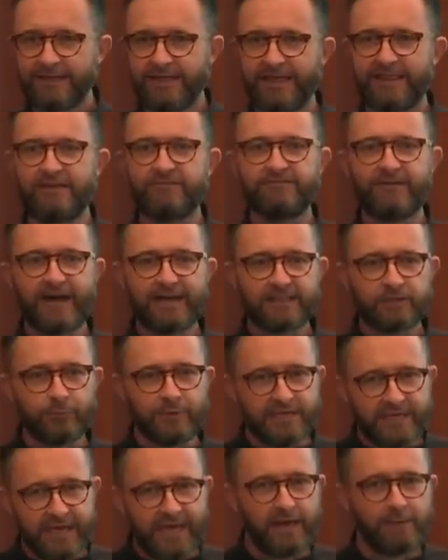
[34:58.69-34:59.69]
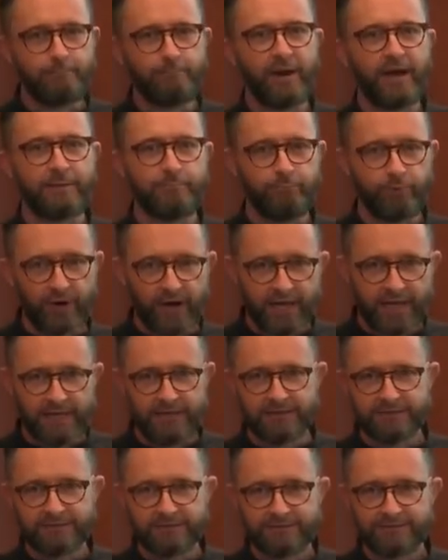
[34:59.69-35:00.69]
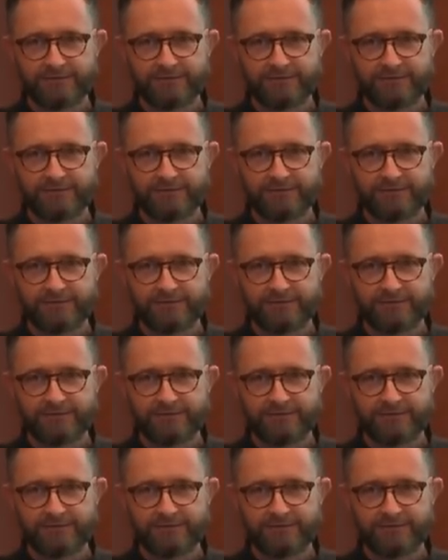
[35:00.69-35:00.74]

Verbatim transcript: the fact that we can't buy bread